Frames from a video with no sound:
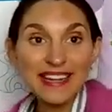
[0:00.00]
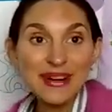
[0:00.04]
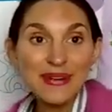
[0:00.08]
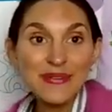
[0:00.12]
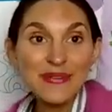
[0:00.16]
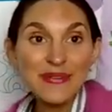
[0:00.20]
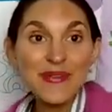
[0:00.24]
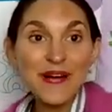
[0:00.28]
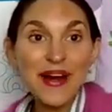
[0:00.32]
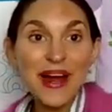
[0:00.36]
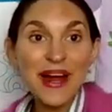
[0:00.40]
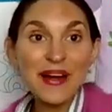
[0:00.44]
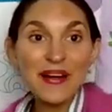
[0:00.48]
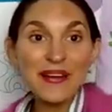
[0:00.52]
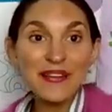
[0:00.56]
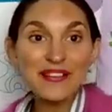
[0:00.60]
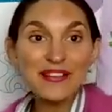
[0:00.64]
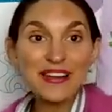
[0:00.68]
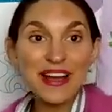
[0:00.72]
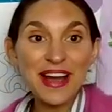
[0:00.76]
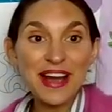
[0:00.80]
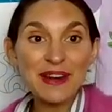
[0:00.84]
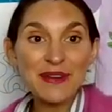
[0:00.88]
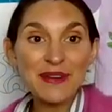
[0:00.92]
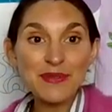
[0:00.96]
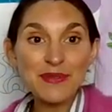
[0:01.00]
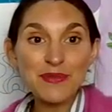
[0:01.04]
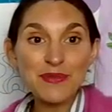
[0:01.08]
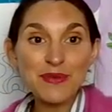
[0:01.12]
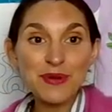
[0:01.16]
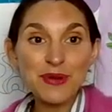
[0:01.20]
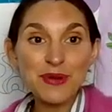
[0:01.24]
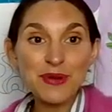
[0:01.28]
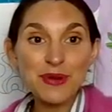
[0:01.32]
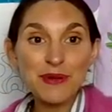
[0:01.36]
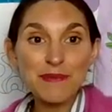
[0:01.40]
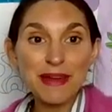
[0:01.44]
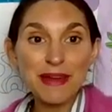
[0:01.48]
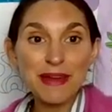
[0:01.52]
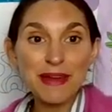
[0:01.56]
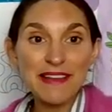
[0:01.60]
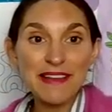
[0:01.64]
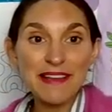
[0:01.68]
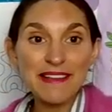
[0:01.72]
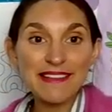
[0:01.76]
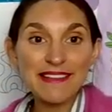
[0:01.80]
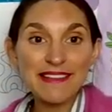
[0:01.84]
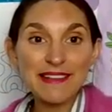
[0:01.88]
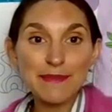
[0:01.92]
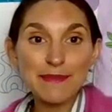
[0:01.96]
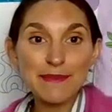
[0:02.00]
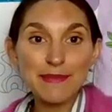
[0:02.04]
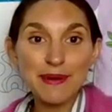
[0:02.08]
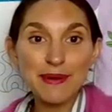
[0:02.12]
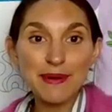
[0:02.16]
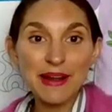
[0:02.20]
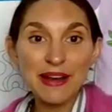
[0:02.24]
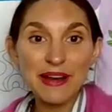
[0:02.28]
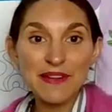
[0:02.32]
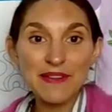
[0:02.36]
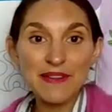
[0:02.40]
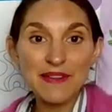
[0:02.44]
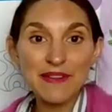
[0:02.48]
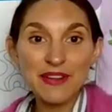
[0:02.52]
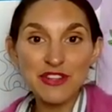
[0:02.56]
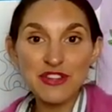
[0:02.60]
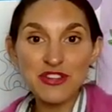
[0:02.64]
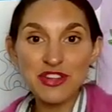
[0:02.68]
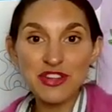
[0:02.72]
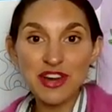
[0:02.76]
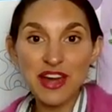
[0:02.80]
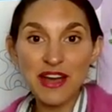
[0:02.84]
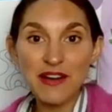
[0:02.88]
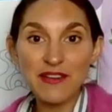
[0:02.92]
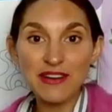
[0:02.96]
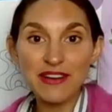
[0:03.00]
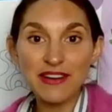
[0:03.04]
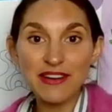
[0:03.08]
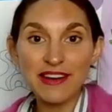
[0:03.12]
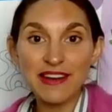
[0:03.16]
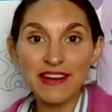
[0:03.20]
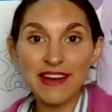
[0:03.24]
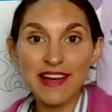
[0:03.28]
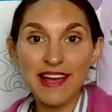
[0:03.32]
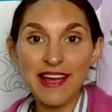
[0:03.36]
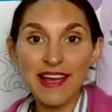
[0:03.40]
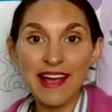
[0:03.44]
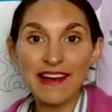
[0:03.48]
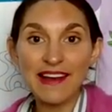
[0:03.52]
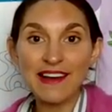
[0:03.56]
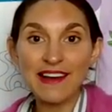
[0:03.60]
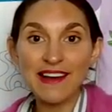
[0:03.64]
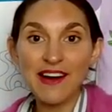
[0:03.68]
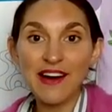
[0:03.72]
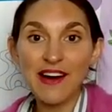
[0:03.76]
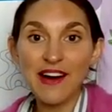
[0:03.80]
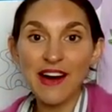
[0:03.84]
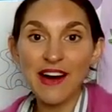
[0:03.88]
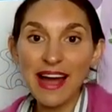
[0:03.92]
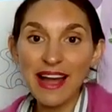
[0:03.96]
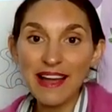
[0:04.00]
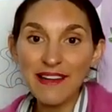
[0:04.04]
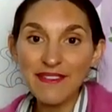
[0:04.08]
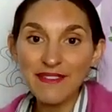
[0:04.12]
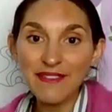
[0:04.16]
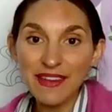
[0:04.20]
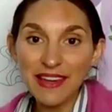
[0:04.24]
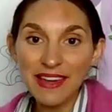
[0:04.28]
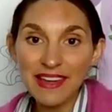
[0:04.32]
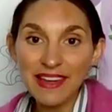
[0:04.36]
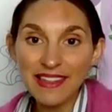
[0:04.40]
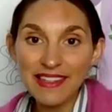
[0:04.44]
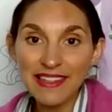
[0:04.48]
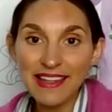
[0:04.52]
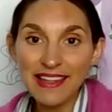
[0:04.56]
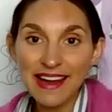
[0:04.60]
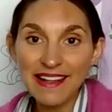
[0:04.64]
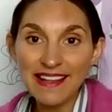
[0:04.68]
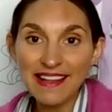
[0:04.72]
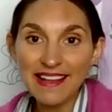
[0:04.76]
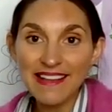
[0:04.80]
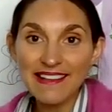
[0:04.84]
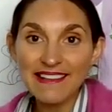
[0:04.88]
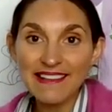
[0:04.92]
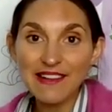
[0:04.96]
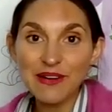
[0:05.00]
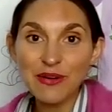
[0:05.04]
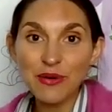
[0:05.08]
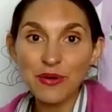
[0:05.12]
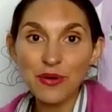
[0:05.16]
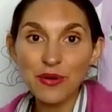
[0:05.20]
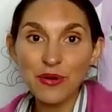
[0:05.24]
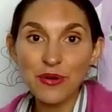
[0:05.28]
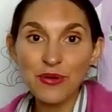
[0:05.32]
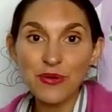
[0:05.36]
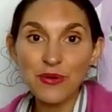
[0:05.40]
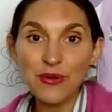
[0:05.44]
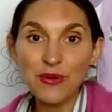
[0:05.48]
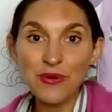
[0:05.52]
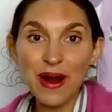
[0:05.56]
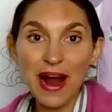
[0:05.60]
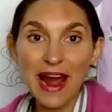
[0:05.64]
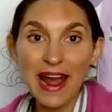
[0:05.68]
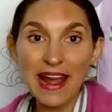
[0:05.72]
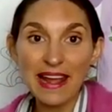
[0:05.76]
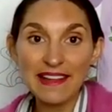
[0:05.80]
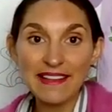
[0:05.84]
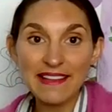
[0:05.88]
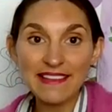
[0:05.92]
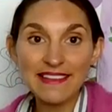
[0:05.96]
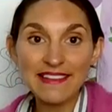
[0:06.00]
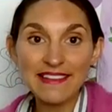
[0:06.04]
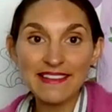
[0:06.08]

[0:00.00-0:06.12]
Well done, Ruby, Sabrina, and Sheridan, and Ivy. That is great.